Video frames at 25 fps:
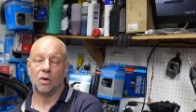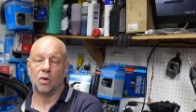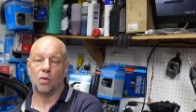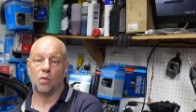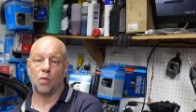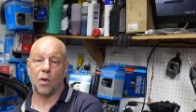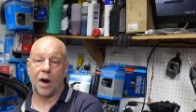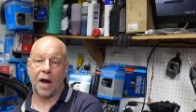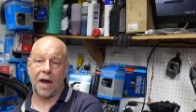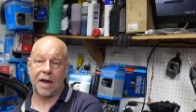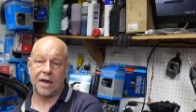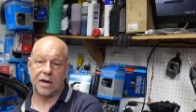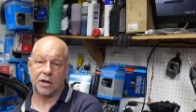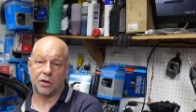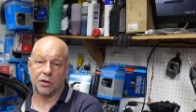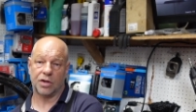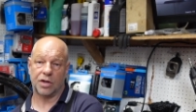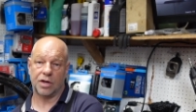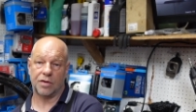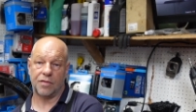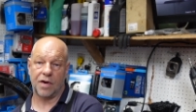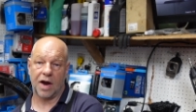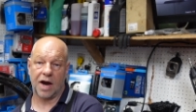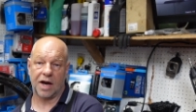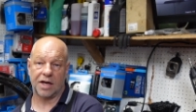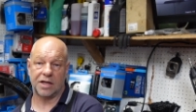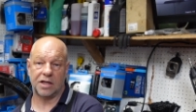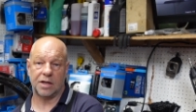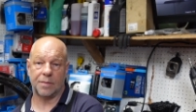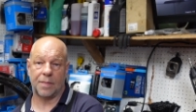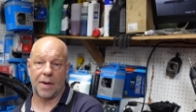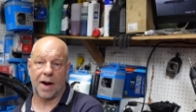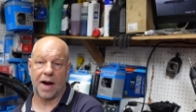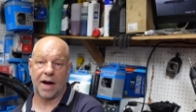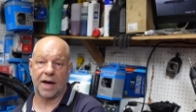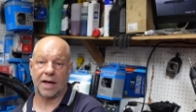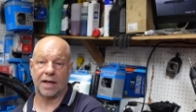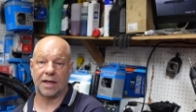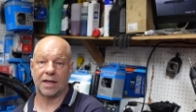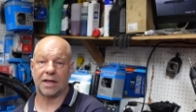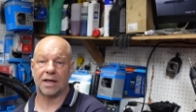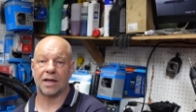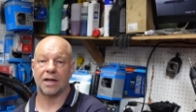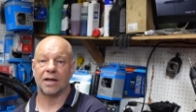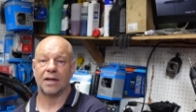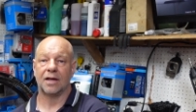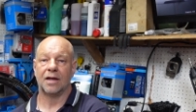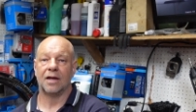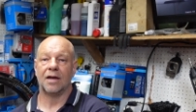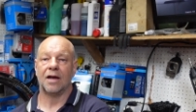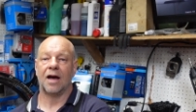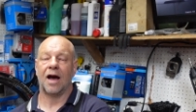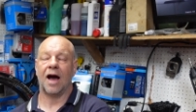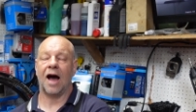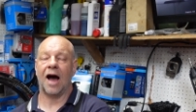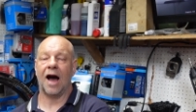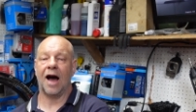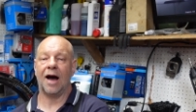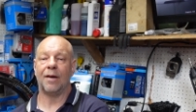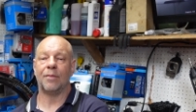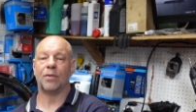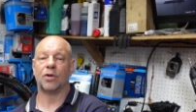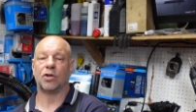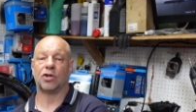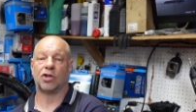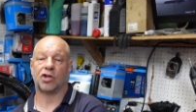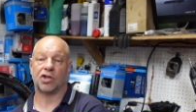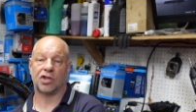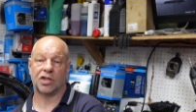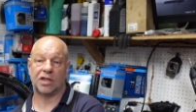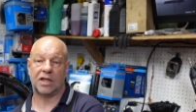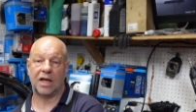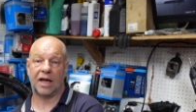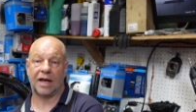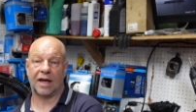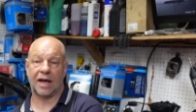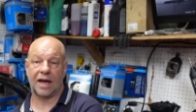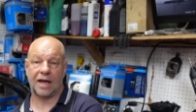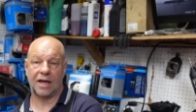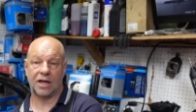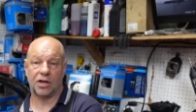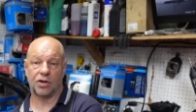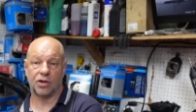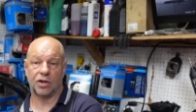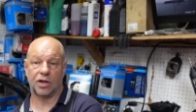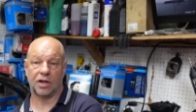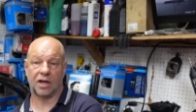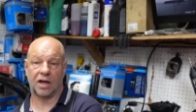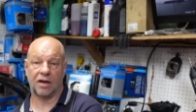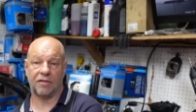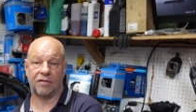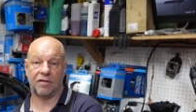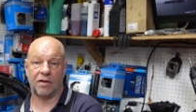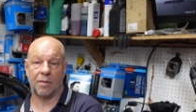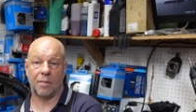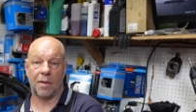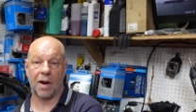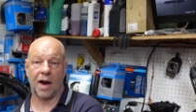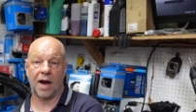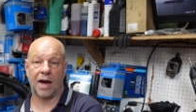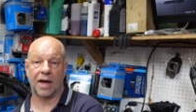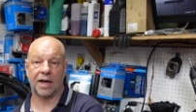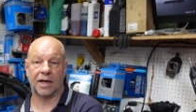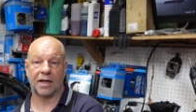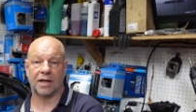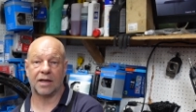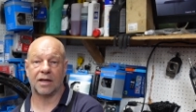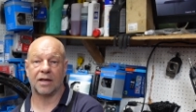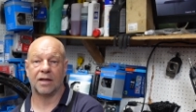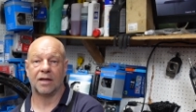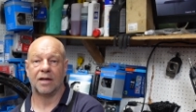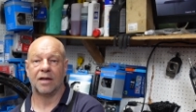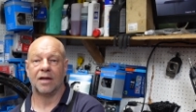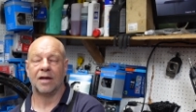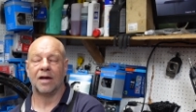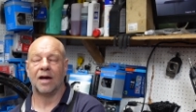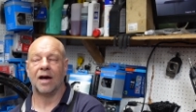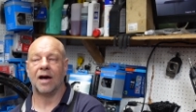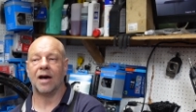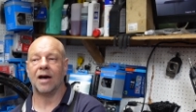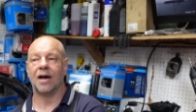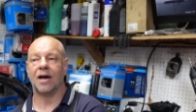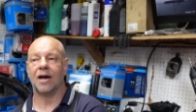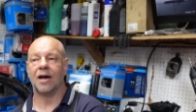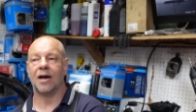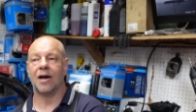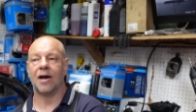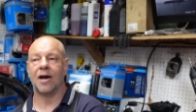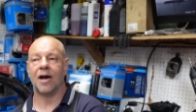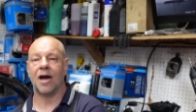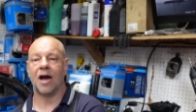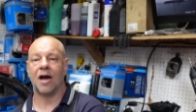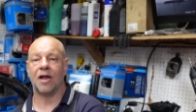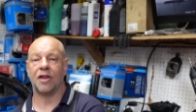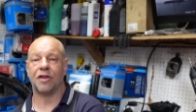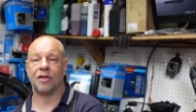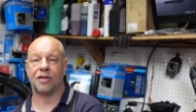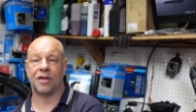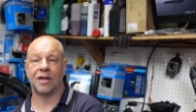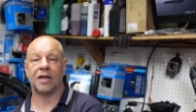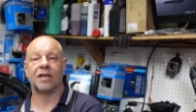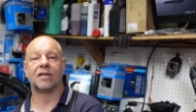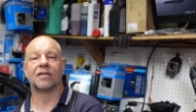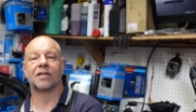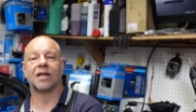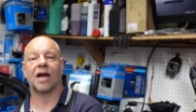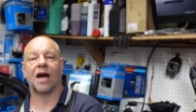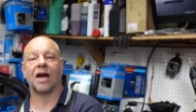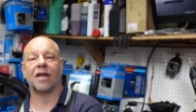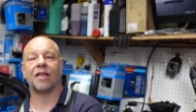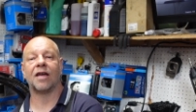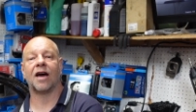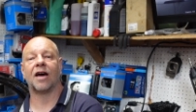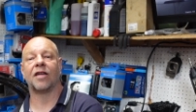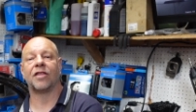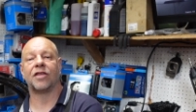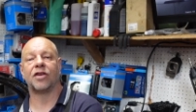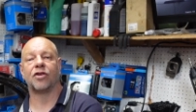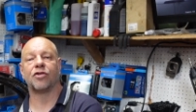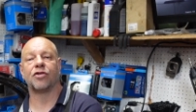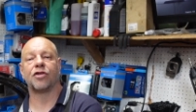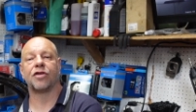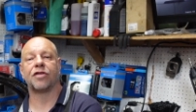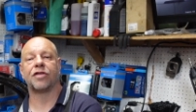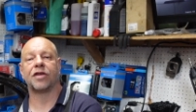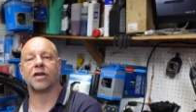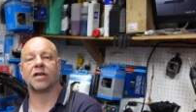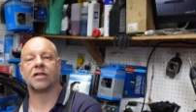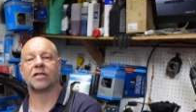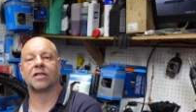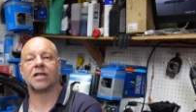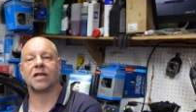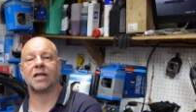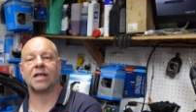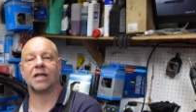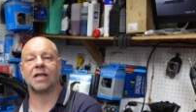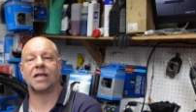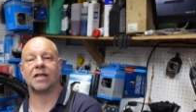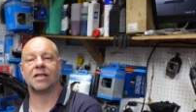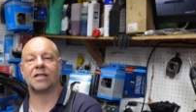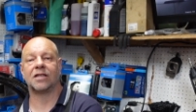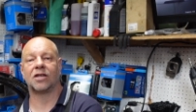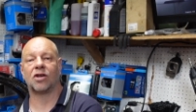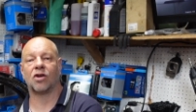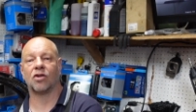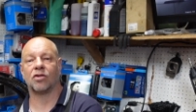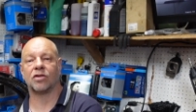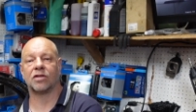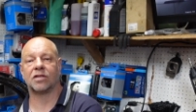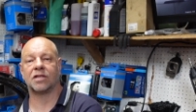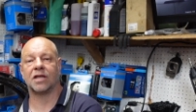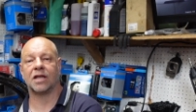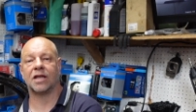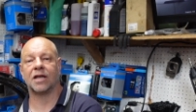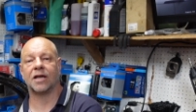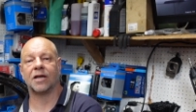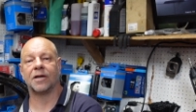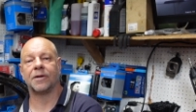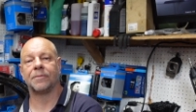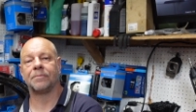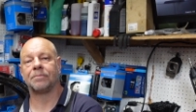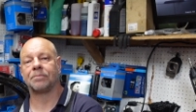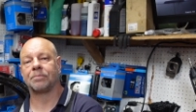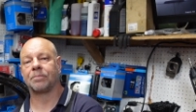where you're going to ride your bike, how much stick are you going to give your bike, uh, and things like that are the other things that you need to consider.